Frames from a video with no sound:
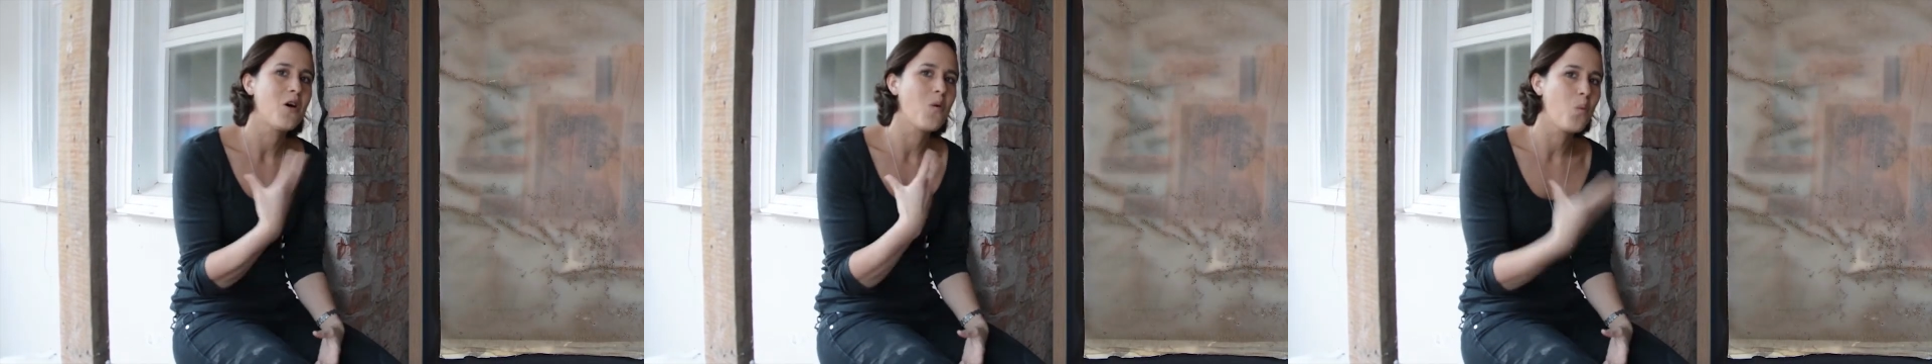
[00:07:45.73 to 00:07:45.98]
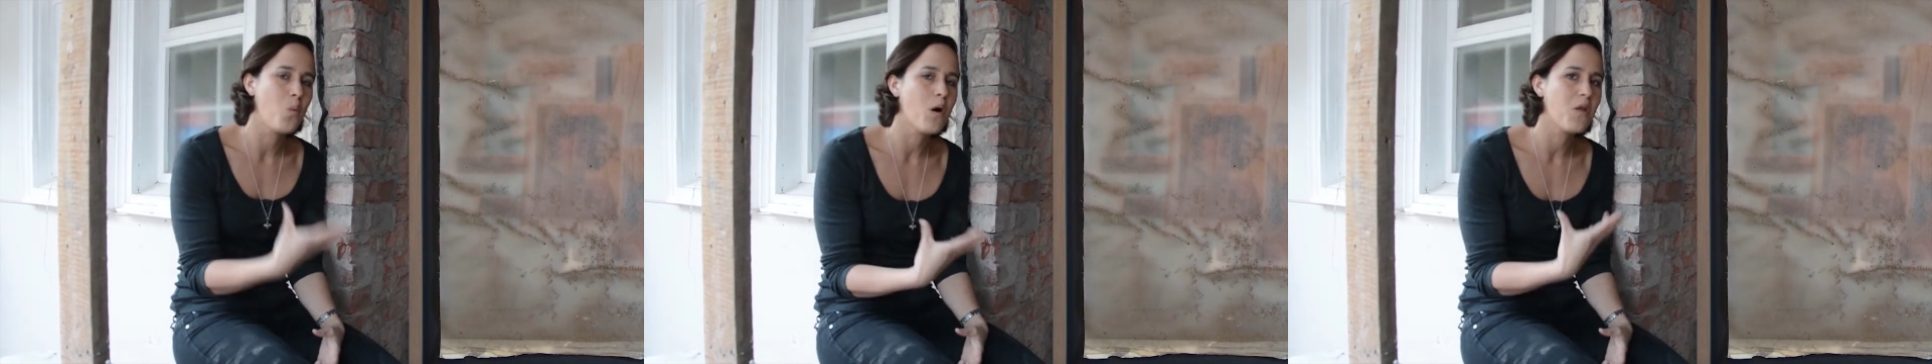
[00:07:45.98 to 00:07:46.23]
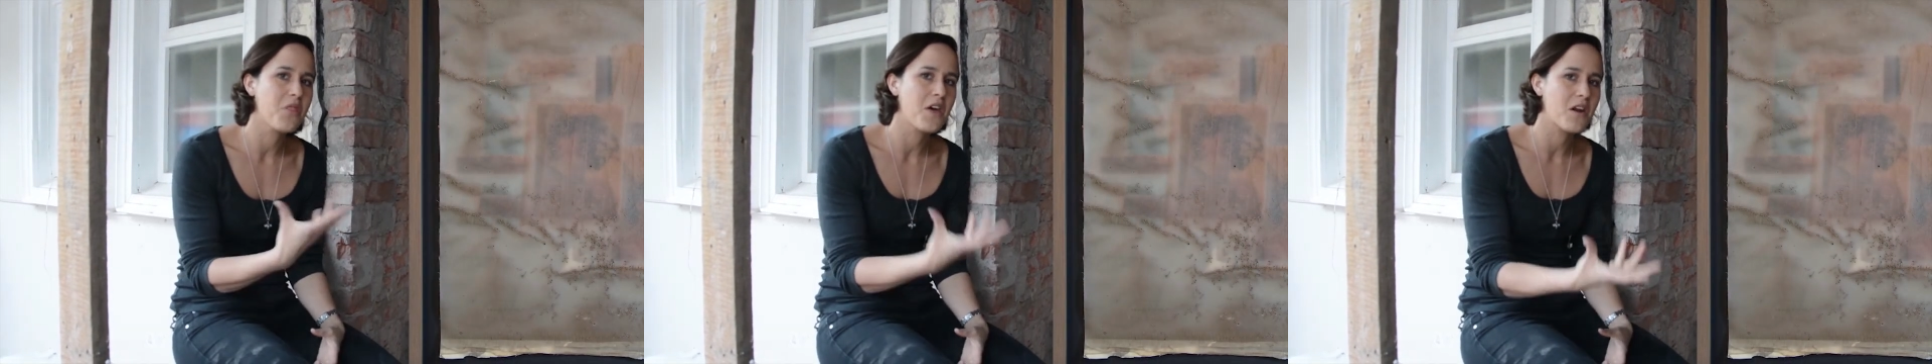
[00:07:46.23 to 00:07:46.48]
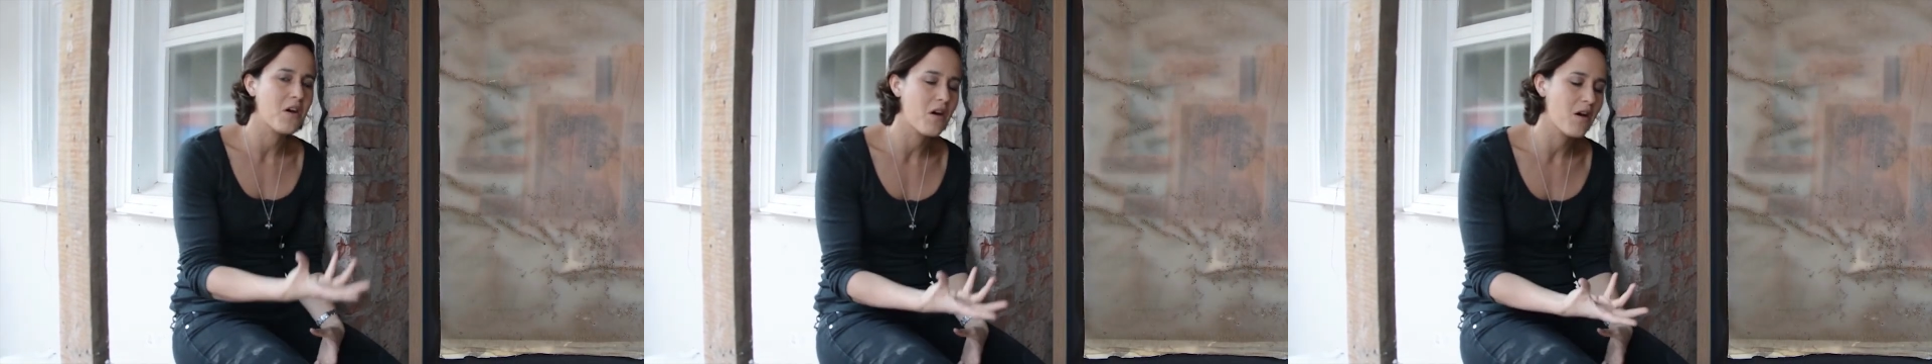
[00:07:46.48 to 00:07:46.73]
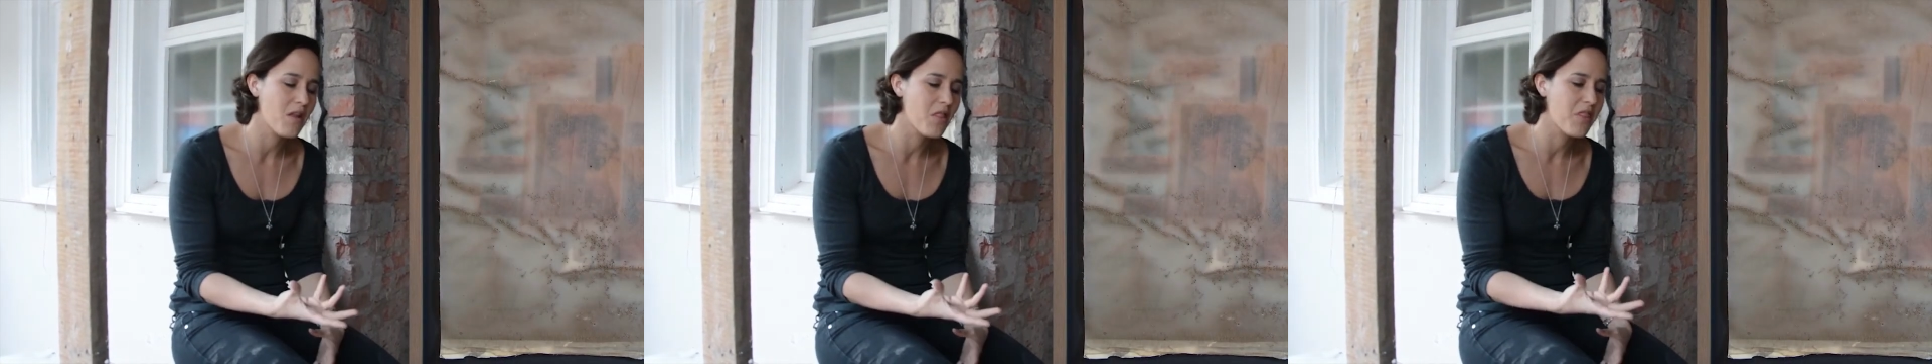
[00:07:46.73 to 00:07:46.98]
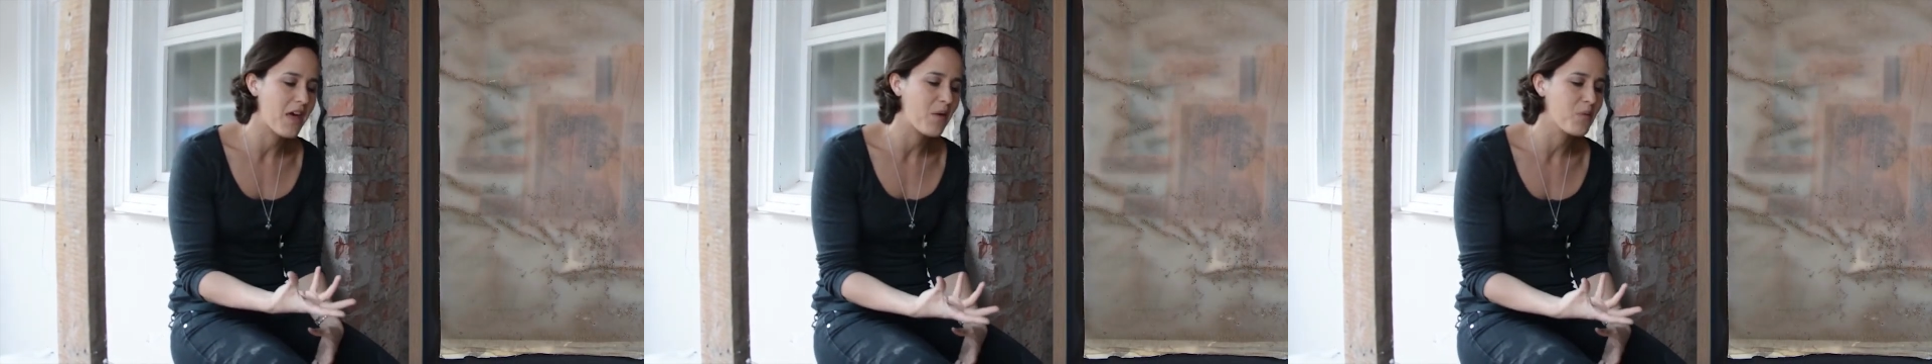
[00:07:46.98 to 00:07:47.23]
what
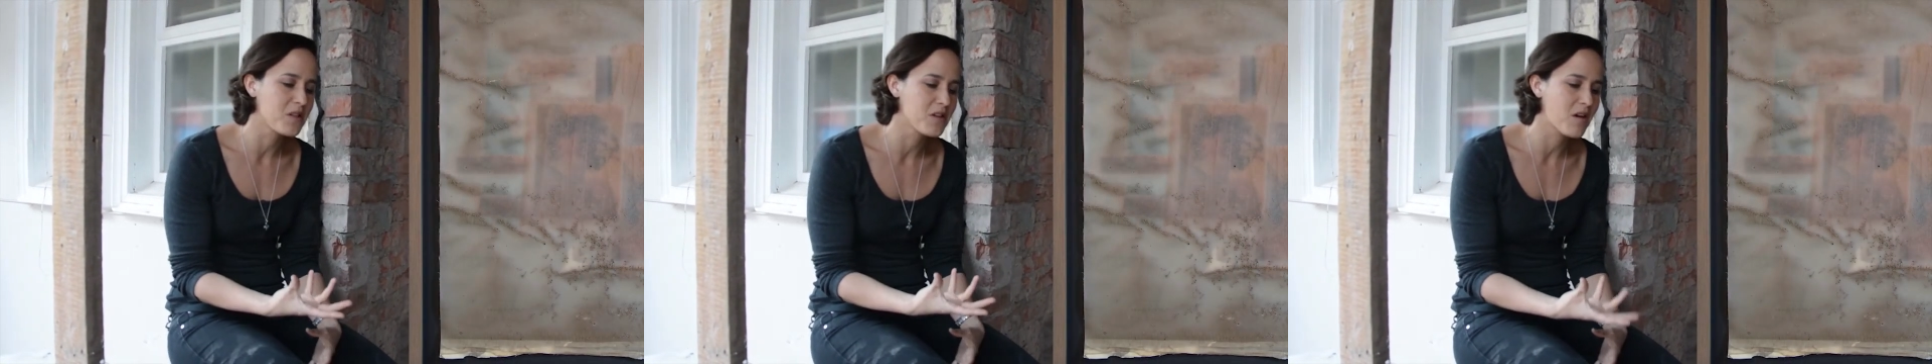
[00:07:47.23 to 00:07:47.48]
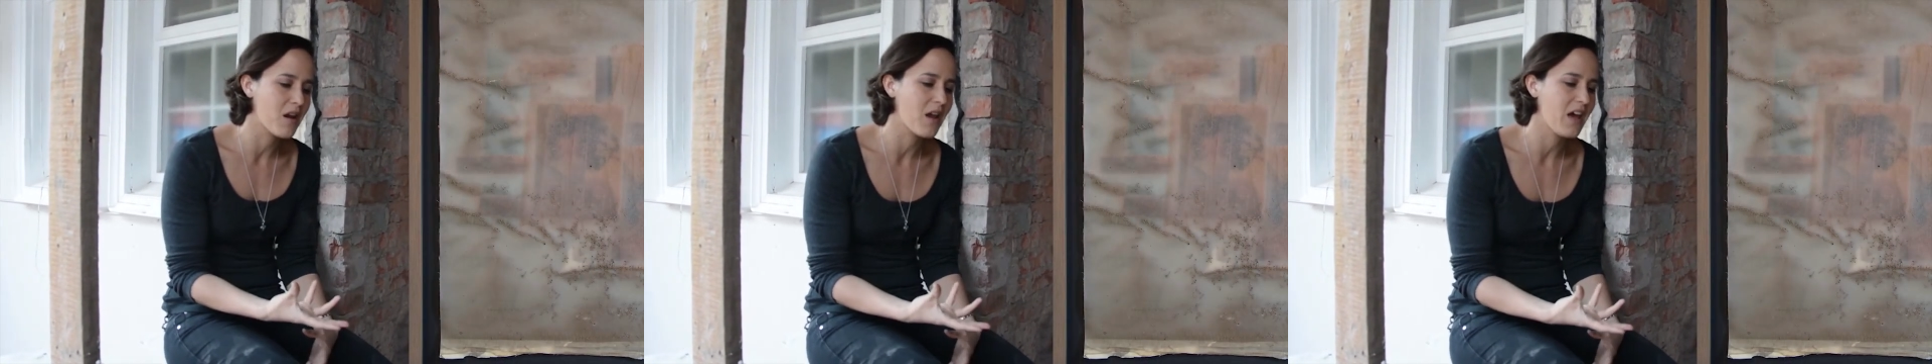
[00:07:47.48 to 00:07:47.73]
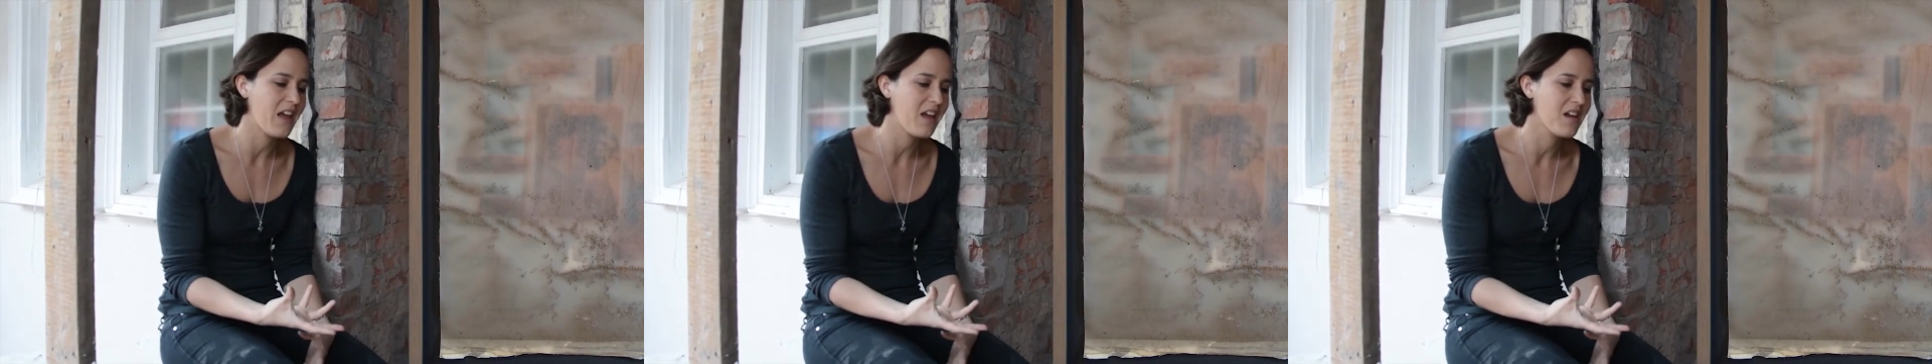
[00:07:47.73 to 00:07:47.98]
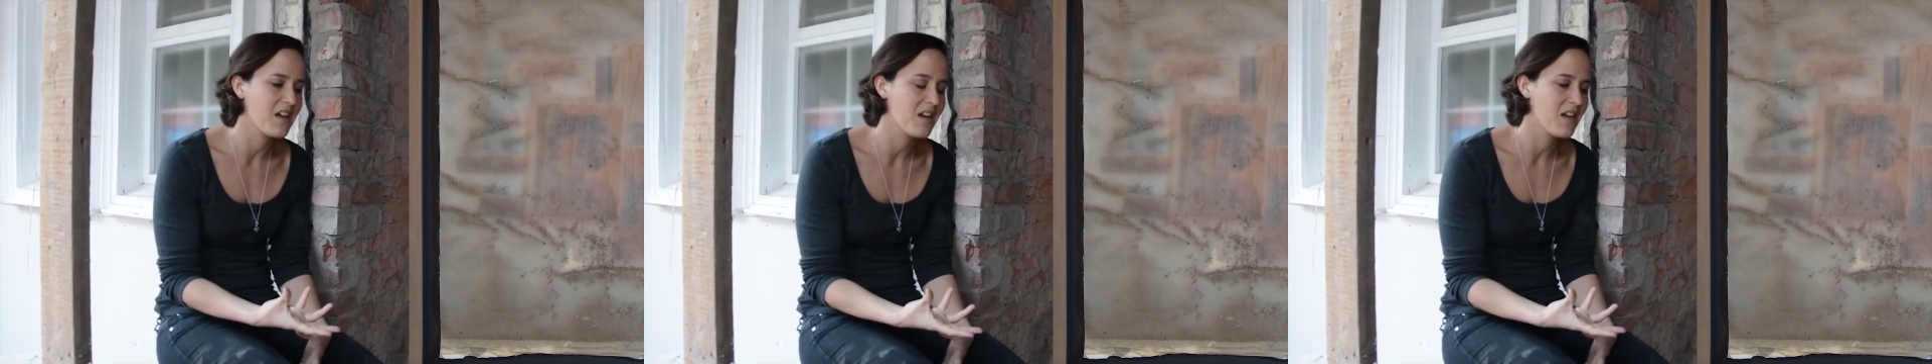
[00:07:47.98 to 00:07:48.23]
that will look like,